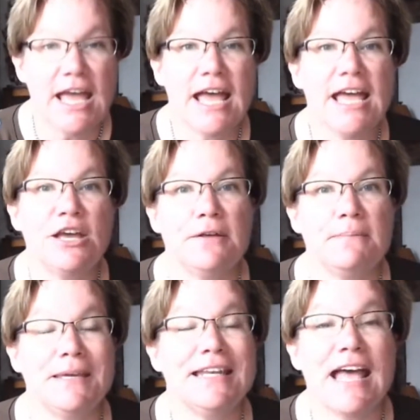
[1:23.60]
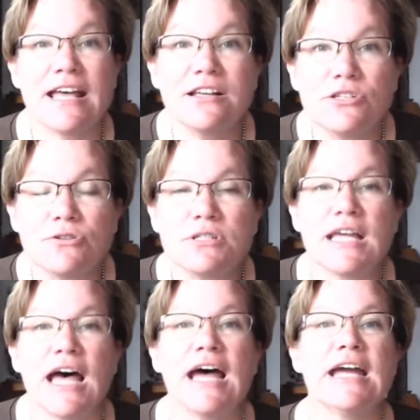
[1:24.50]
It could be to
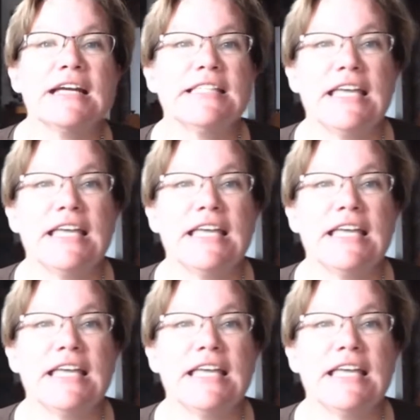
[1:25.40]
exercise.